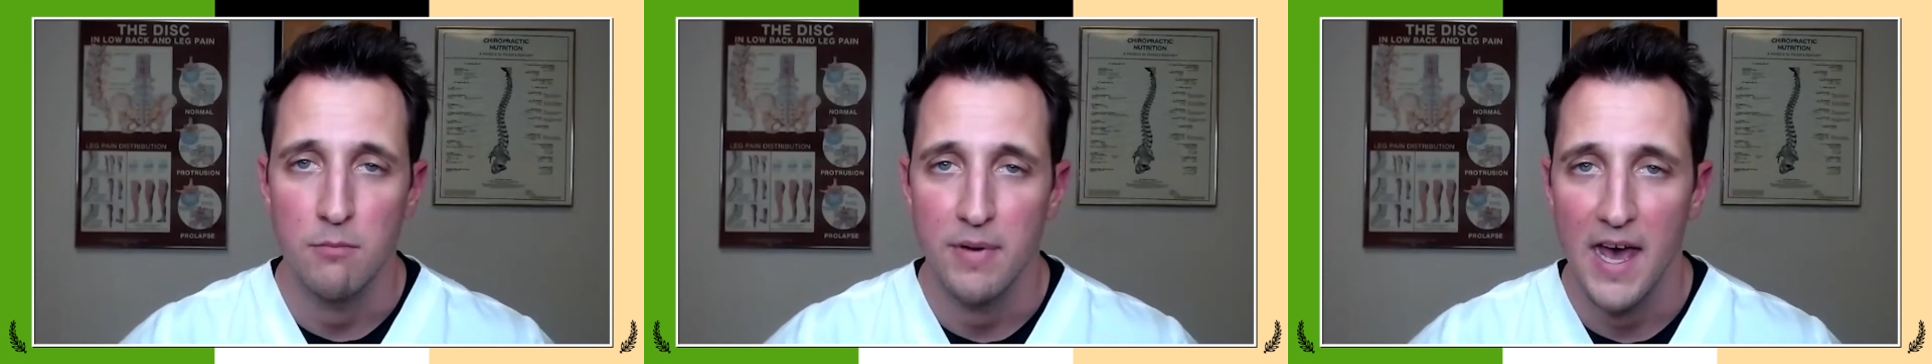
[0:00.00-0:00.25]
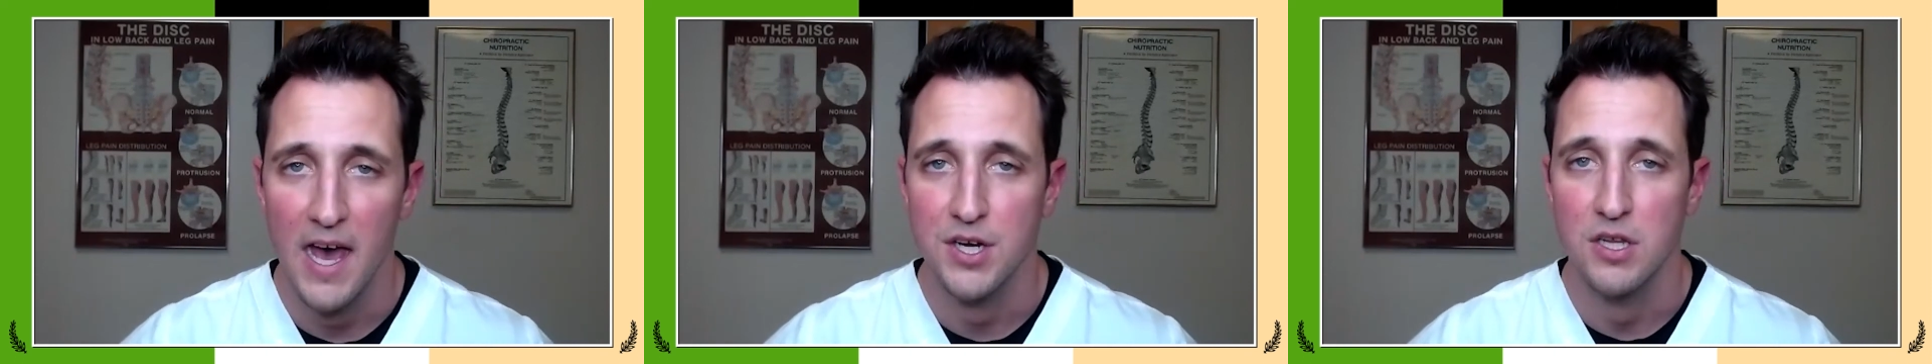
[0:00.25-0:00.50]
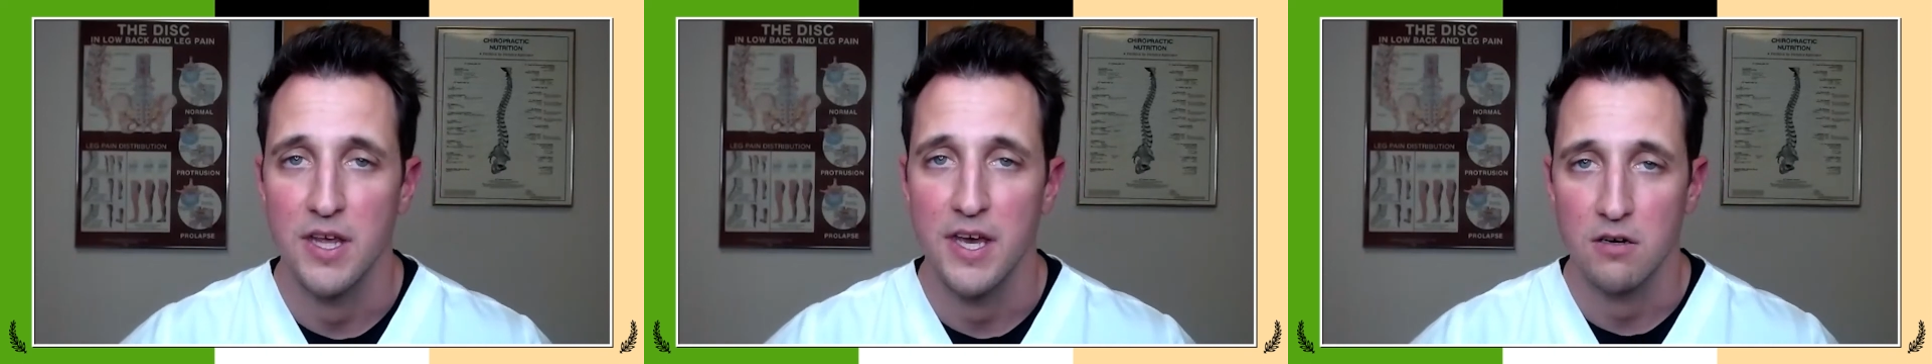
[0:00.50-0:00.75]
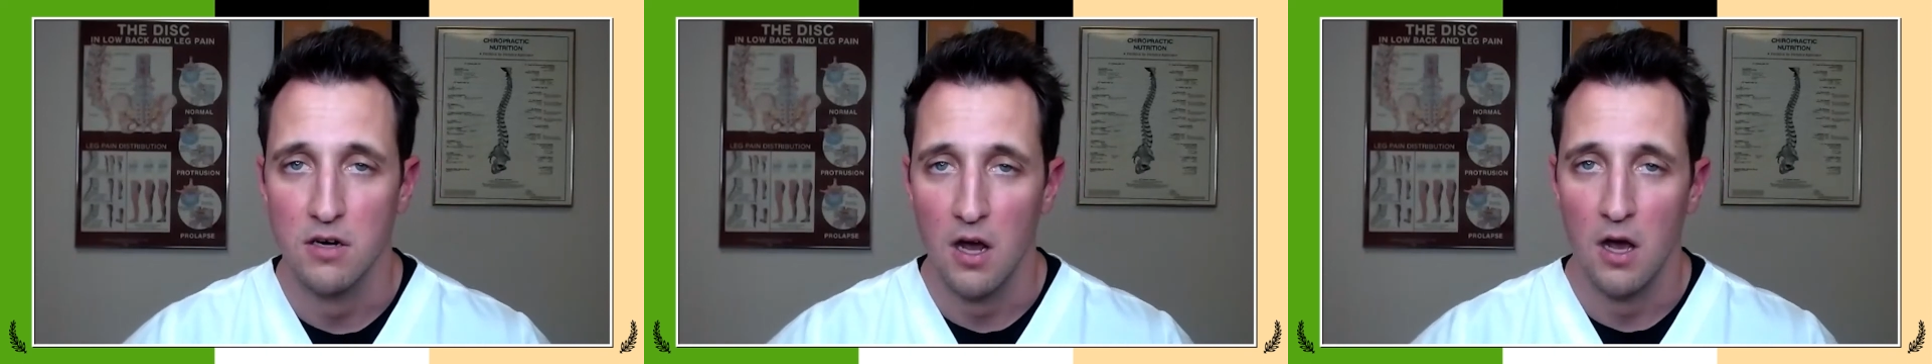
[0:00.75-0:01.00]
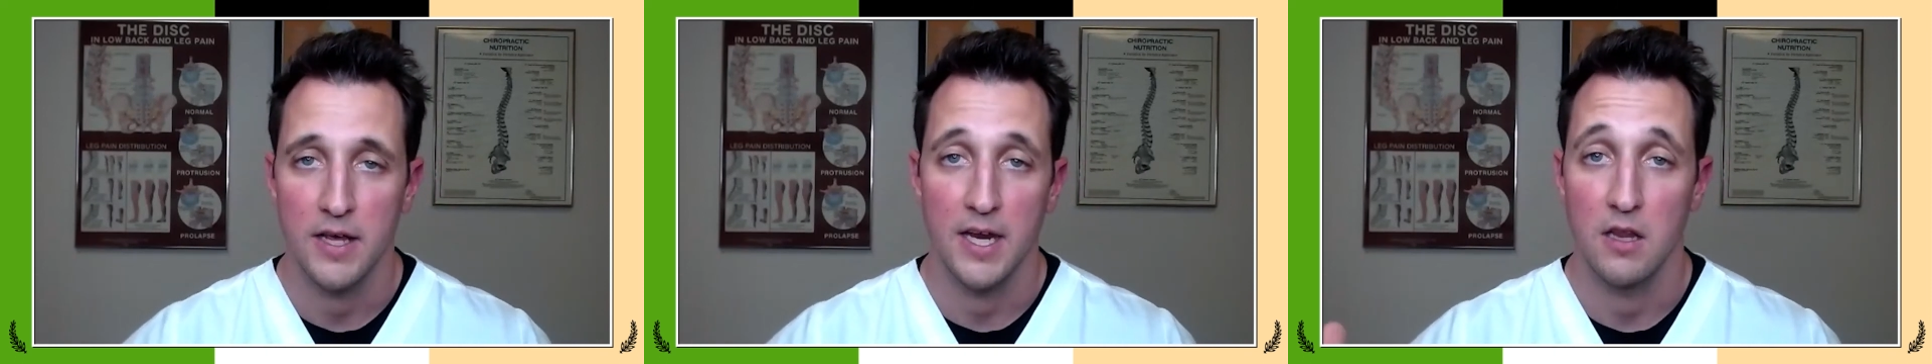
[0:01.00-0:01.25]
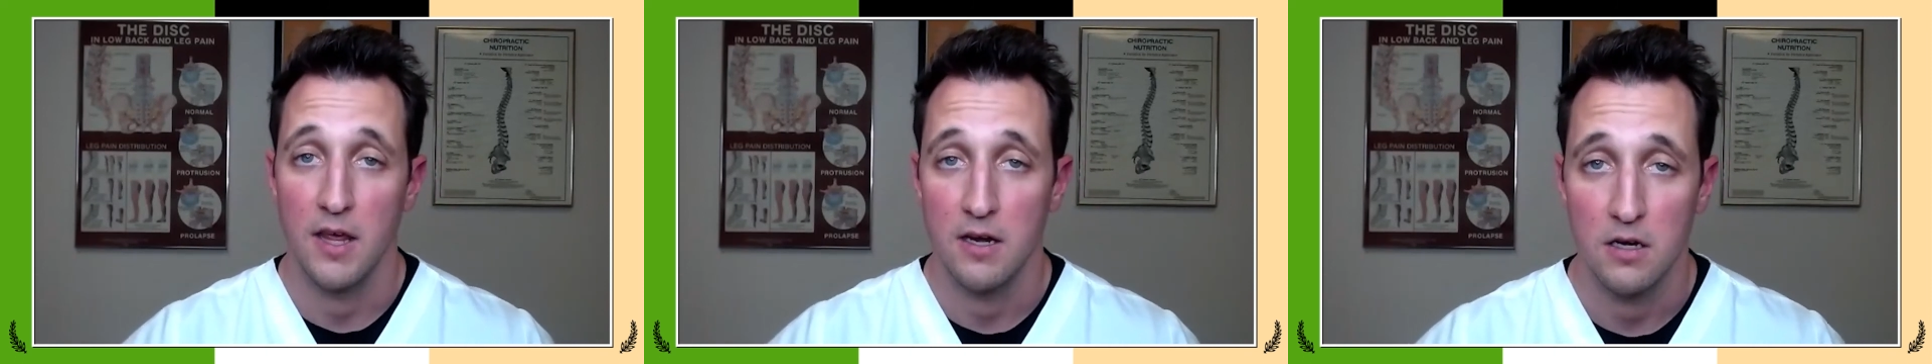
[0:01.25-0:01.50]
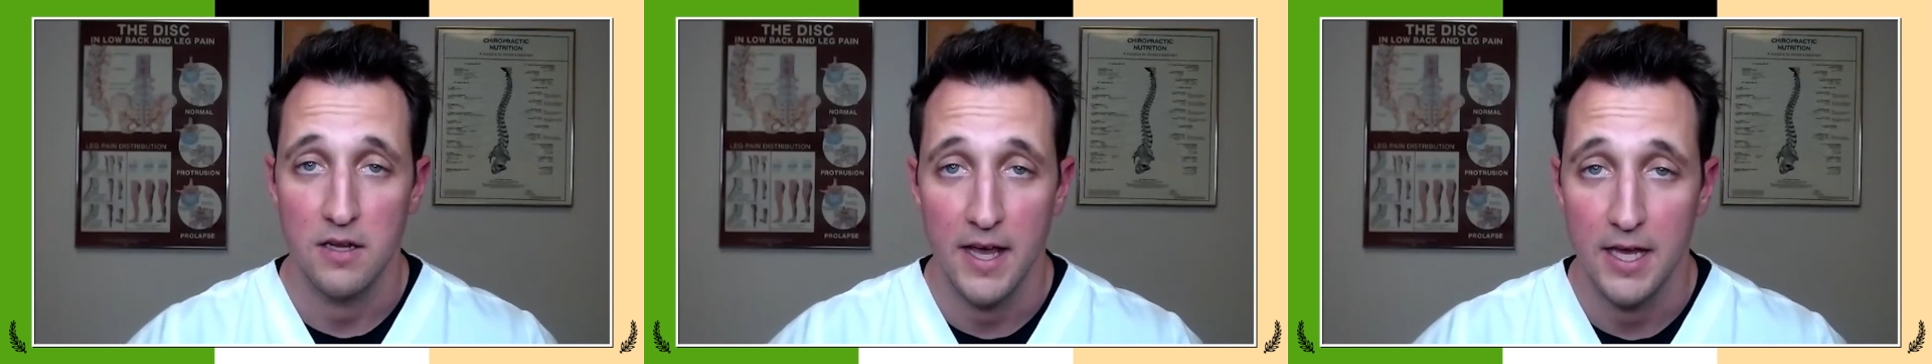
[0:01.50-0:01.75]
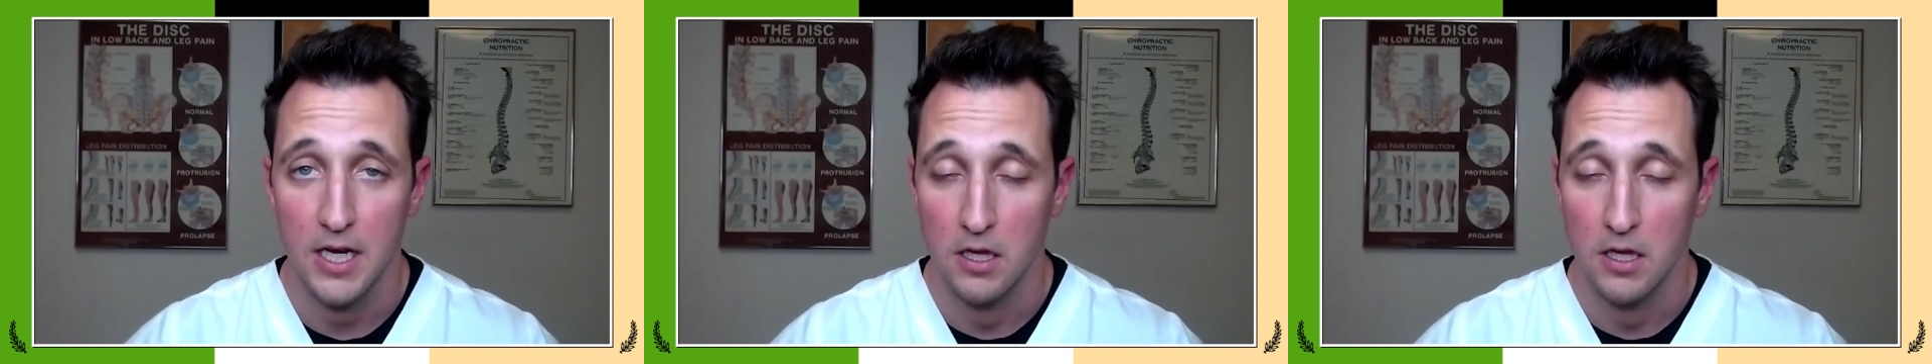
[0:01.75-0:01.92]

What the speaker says: impact later on at a later date.